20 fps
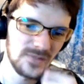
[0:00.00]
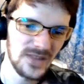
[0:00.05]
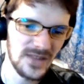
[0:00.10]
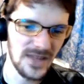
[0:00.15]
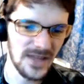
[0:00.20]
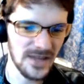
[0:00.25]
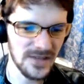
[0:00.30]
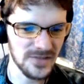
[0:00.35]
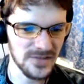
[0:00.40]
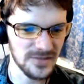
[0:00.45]

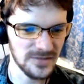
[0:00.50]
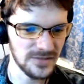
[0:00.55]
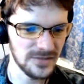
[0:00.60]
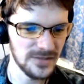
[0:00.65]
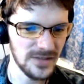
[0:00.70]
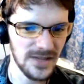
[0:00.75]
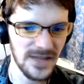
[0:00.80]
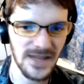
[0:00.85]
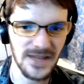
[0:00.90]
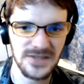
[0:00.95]
Excellent,
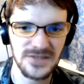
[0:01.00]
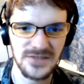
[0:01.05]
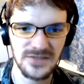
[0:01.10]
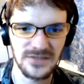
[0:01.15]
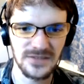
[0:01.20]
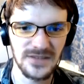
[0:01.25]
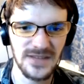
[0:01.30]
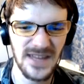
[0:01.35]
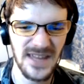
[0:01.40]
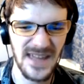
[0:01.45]

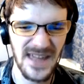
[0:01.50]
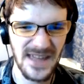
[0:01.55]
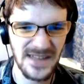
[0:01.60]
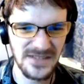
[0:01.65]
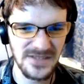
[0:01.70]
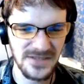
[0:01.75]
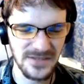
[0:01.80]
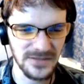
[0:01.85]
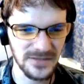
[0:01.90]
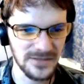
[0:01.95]
excellent,
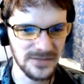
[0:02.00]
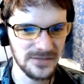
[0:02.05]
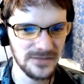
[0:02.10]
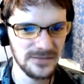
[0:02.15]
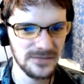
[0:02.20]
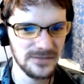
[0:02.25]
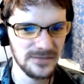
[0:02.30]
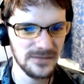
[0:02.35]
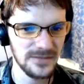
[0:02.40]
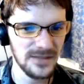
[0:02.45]
excellent,
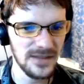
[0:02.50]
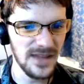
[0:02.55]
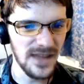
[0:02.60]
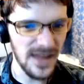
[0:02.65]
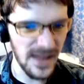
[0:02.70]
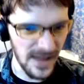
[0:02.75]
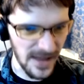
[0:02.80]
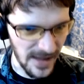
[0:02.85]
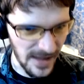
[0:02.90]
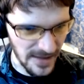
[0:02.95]

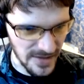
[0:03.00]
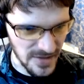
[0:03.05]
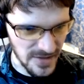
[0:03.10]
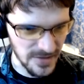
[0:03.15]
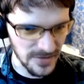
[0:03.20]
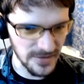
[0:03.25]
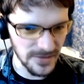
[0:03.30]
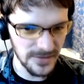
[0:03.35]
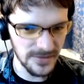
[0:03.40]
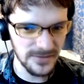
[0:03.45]

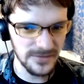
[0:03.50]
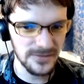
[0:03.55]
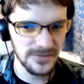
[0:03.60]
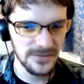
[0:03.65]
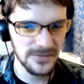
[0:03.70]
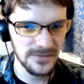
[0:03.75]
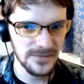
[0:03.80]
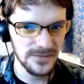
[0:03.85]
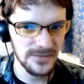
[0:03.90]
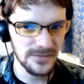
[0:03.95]
excellent,
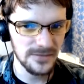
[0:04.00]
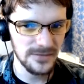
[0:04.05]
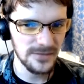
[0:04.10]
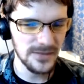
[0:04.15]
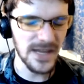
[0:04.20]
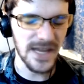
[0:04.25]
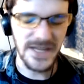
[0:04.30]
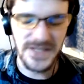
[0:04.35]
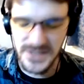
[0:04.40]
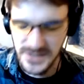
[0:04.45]

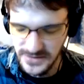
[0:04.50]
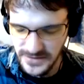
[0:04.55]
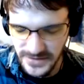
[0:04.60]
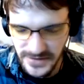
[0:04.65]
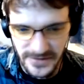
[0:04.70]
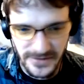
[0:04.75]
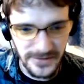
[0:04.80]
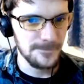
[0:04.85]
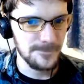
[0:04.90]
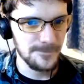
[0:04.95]
excellent.
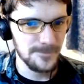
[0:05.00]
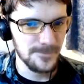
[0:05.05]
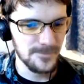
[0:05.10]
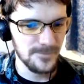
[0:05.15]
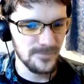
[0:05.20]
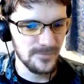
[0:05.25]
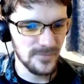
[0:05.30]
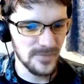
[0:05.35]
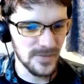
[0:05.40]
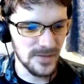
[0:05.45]

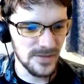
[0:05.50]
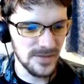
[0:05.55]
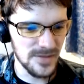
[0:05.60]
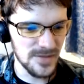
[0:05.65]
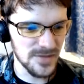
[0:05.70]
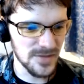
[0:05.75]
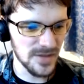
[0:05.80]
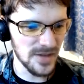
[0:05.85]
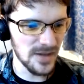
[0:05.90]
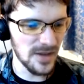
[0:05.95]

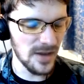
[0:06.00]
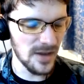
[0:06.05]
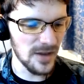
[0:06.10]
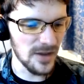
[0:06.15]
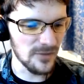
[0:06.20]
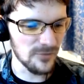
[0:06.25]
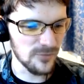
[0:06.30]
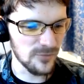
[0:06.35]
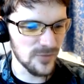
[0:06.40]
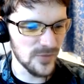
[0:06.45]
He's like,
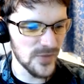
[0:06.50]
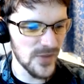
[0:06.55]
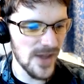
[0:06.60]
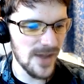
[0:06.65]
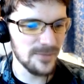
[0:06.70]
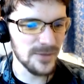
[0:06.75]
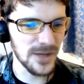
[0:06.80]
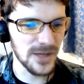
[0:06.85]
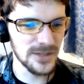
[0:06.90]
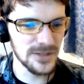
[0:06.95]
oh,
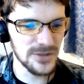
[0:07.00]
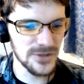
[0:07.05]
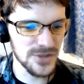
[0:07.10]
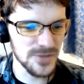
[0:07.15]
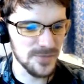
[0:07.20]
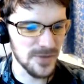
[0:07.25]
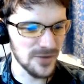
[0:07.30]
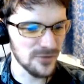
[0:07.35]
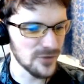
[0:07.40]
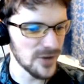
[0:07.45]
damn it, I lost
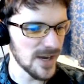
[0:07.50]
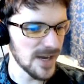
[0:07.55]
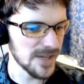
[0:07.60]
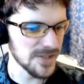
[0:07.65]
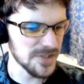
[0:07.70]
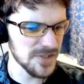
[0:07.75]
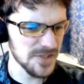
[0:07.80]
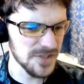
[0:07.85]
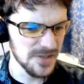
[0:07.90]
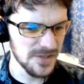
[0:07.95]
my
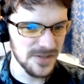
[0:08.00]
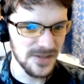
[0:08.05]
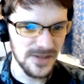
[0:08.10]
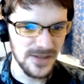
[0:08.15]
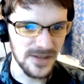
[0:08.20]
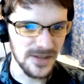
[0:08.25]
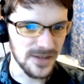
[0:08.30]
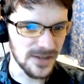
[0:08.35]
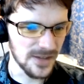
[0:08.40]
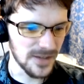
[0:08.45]
rats.
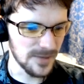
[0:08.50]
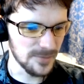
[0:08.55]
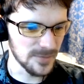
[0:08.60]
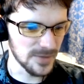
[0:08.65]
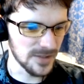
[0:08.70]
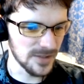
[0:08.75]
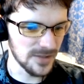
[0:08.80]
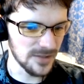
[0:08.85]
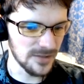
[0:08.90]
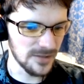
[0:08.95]
And I'm
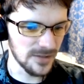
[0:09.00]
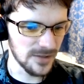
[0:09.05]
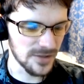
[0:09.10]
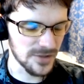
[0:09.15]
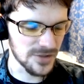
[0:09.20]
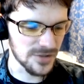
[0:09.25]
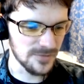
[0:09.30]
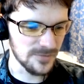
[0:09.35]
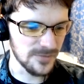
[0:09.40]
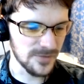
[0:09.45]
like, I
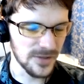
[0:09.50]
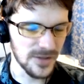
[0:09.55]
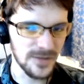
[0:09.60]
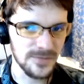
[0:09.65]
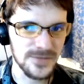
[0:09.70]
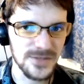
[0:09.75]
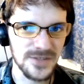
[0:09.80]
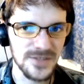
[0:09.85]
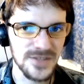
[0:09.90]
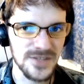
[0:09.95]
should invite him
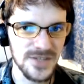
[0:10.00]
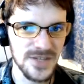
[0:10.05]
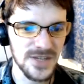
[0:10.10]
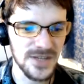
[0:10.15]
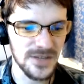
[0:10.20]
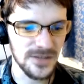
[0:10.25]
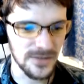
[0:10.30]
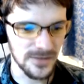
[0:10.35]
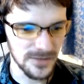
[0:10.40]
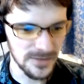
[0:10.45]
to the
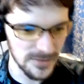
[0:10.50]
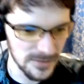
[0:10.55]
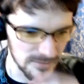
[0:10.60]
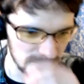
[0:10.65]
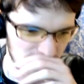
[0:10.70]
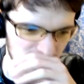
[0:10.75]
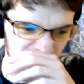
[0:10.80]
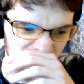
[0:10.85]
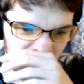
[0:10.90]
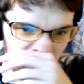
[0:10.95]
city.
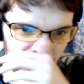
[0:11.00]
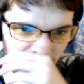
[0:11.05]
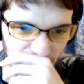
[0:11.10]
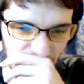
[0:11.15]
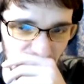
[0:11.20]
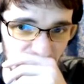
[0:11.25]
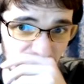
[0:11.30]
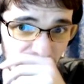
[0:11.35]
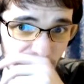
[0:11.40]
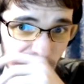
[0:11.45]

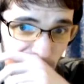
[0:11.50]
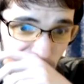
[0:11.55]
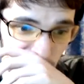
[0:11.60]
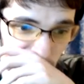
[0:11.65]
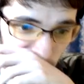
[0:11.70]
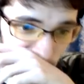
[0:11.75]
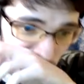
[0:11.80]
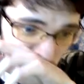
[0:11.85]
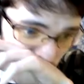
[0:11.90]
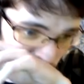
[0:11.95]
Excuse
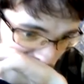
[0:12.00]
me,